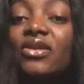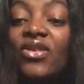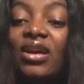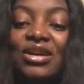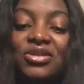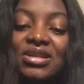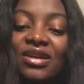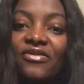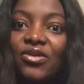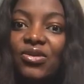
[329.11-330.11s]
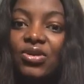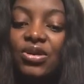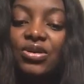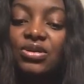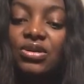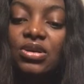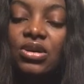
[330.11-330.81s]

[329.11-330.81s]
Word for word: I think I just have a few dollars.